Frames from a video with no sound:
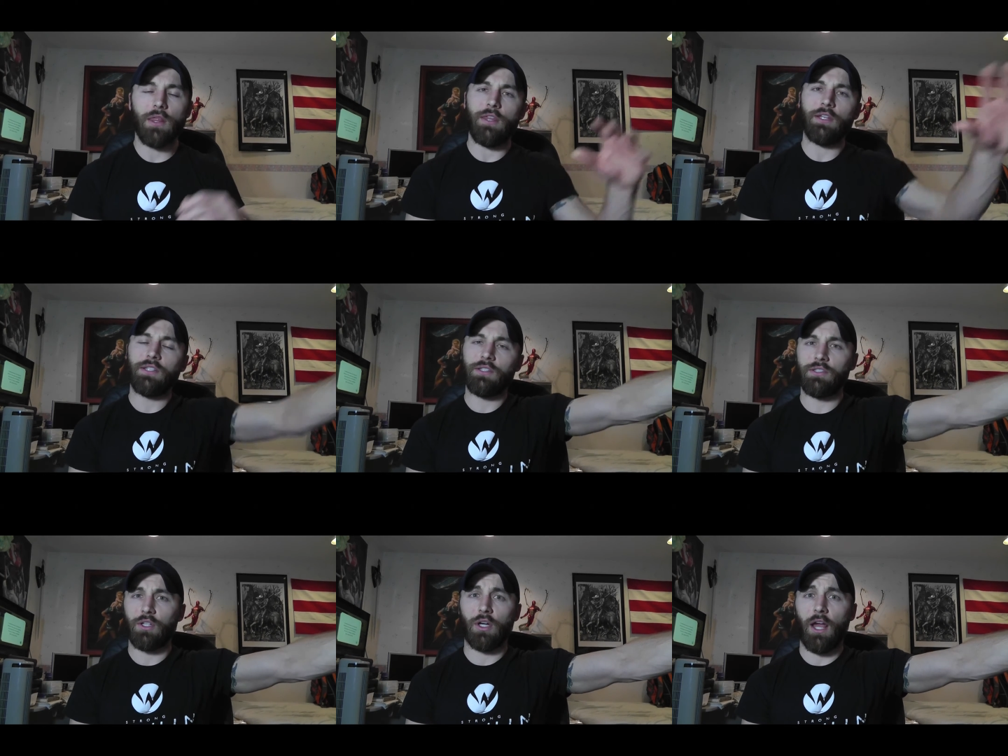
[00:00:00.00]
This
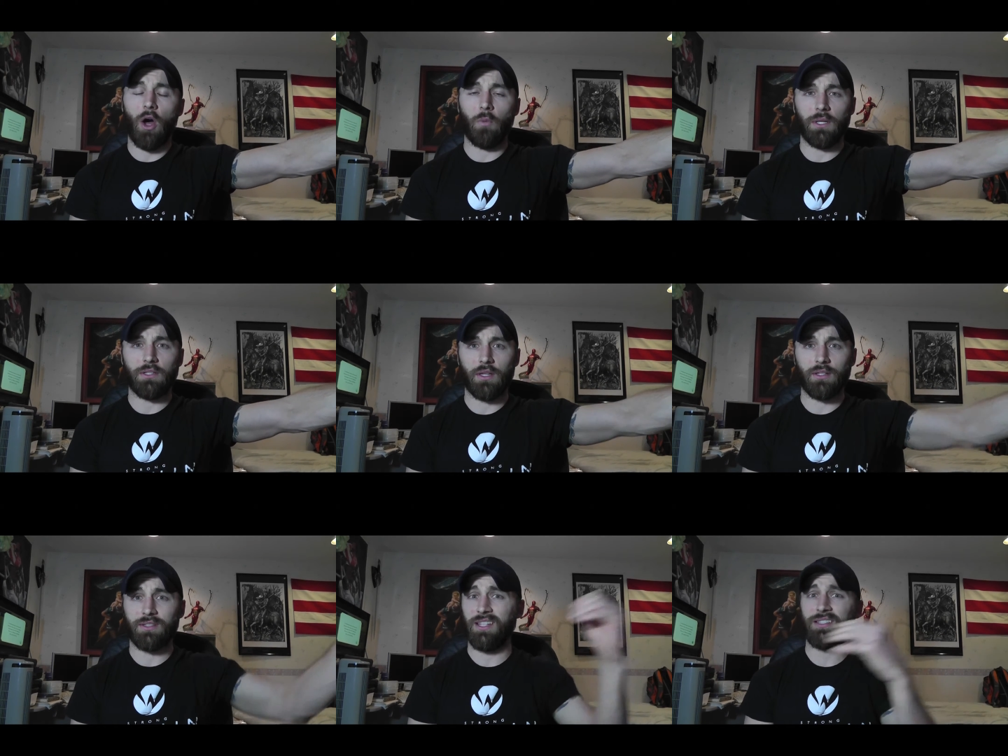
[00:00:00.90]
is going to help me to
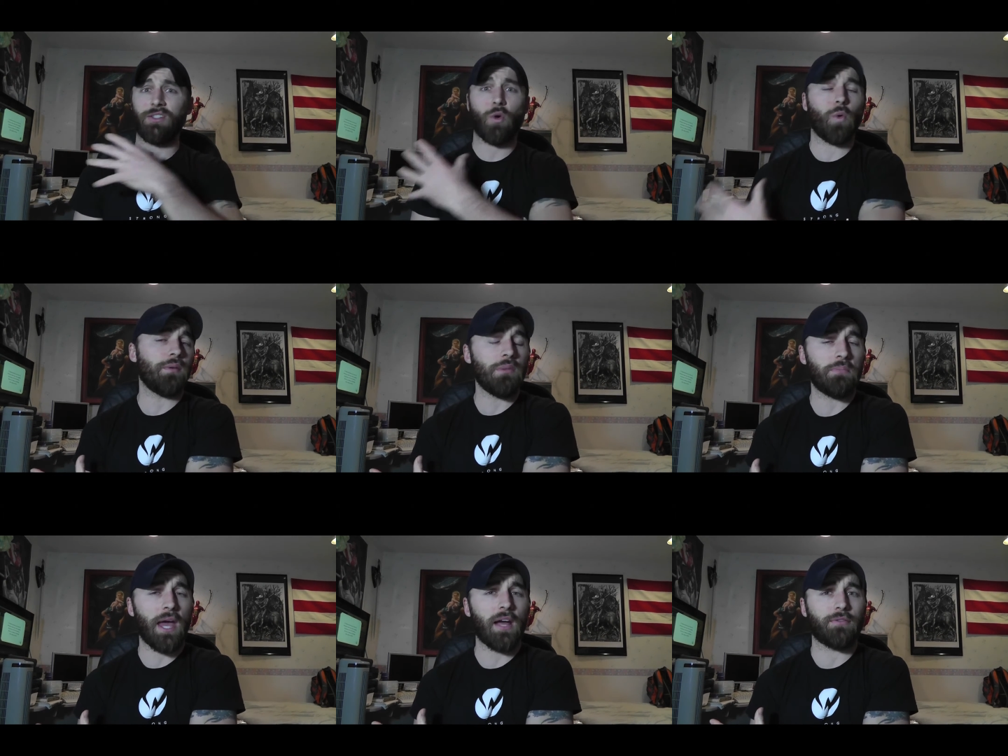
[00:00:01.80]
this. This is holding me
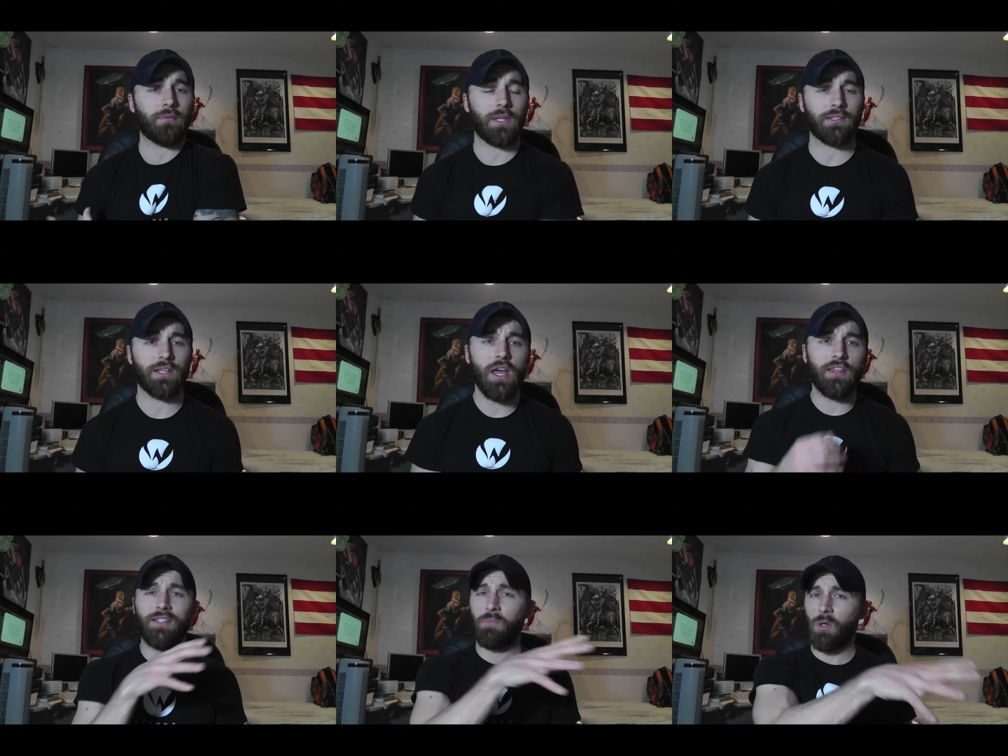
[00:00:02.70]
back from this.
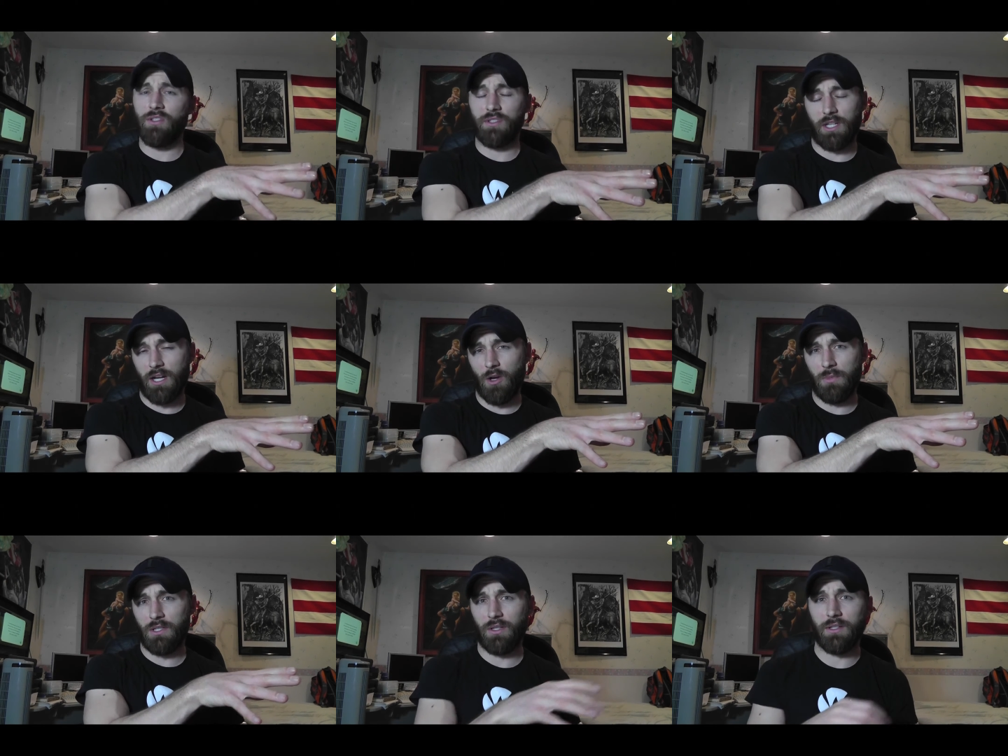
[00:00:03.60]
This person's going to help
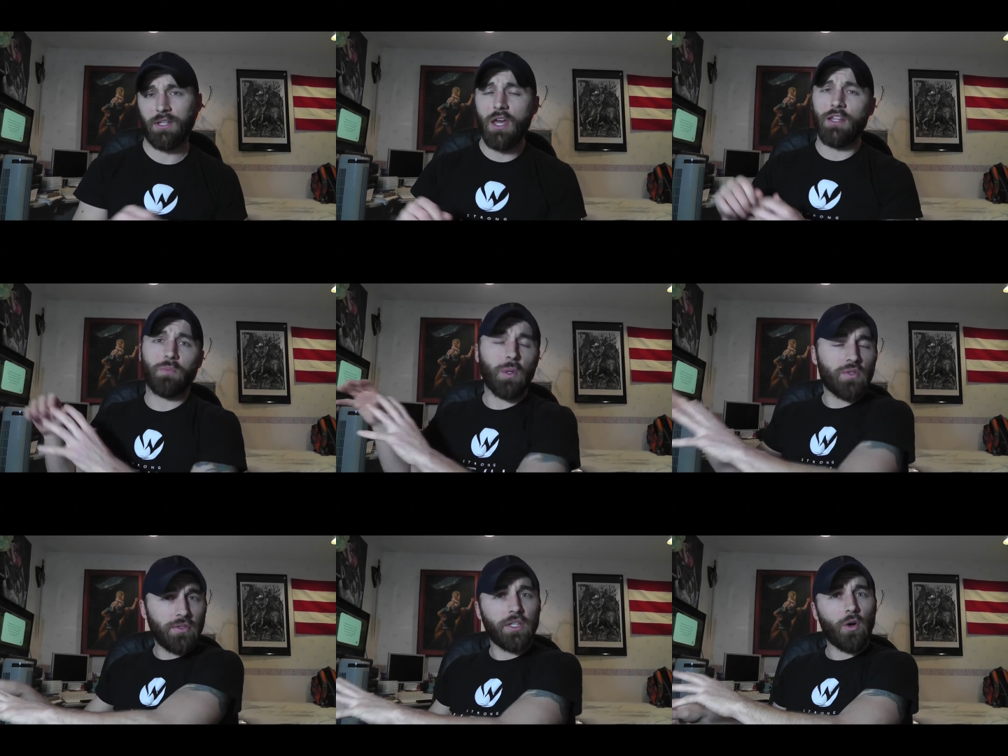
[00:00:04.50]
me to this. This
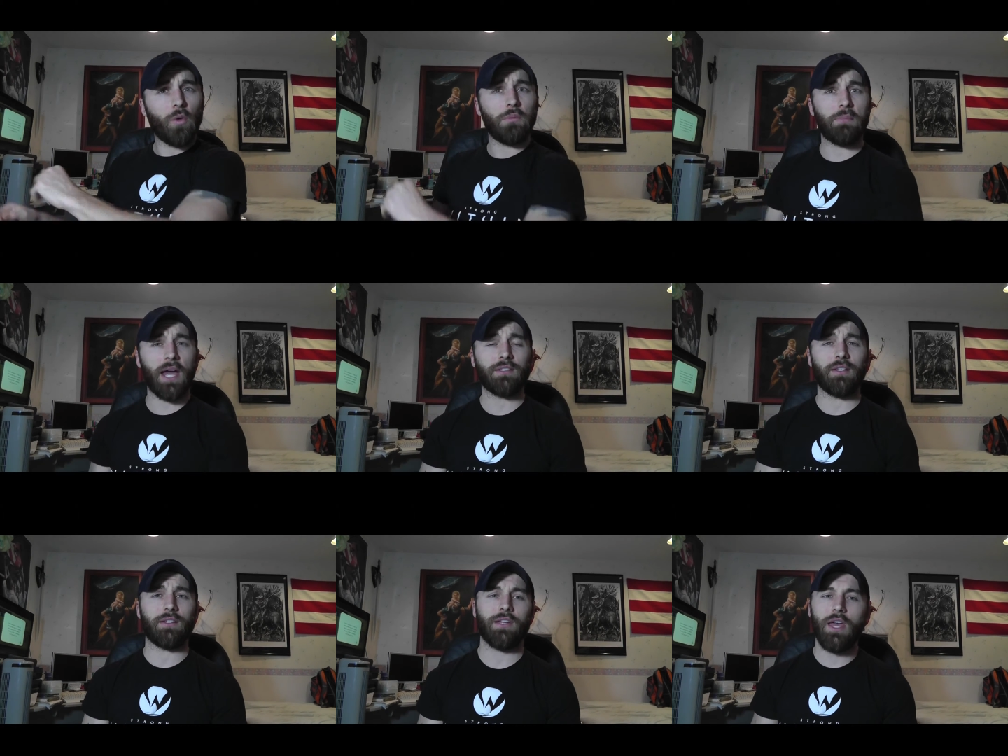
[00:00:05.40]
person's going to hold me back
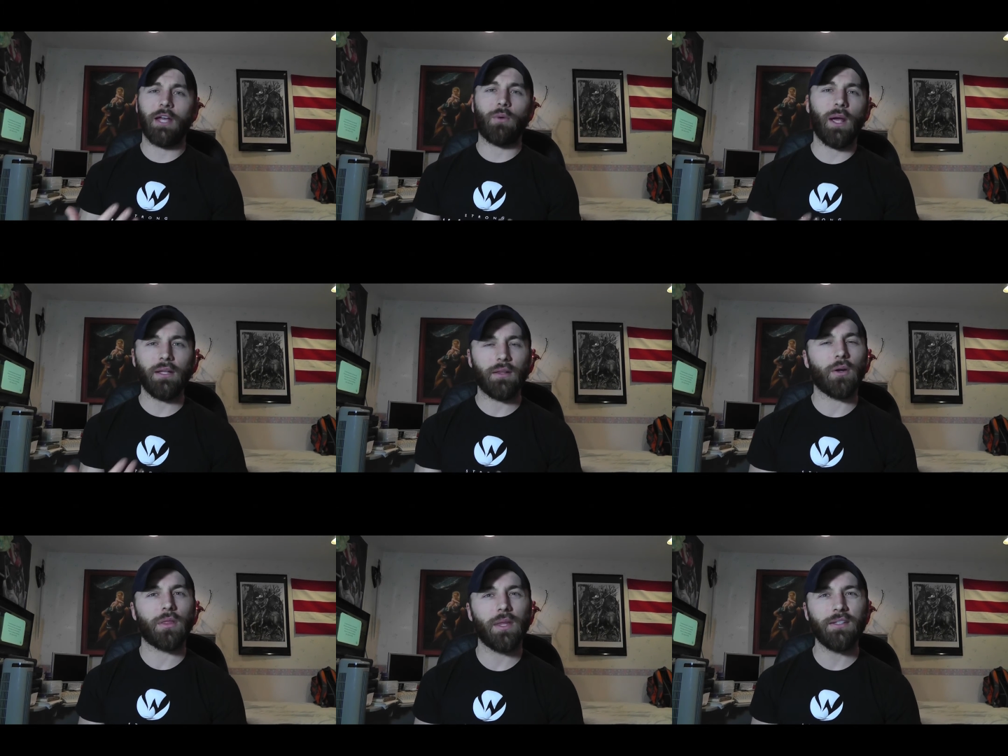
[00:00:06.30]
to this. And granted,
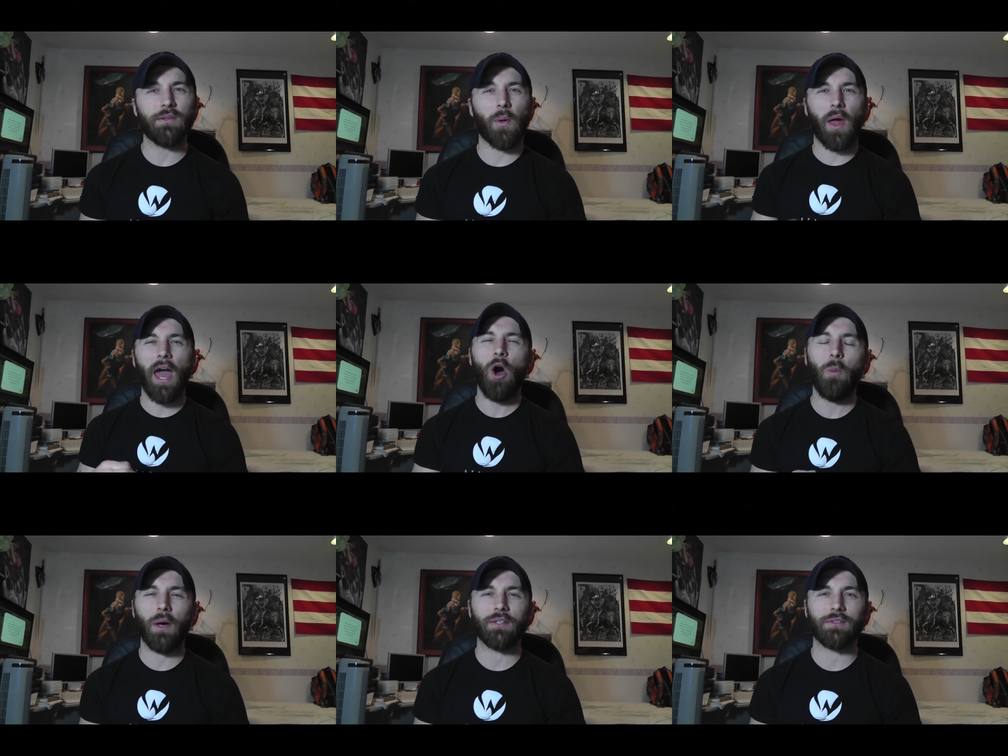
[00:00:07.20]
there are things that will
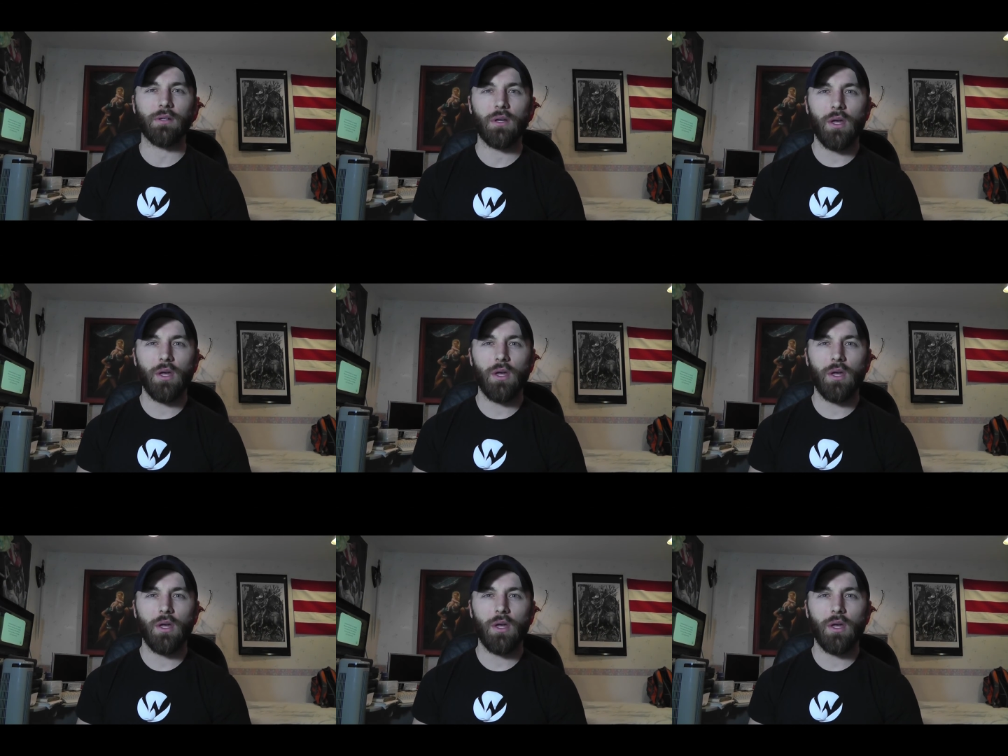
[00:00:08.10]
help us,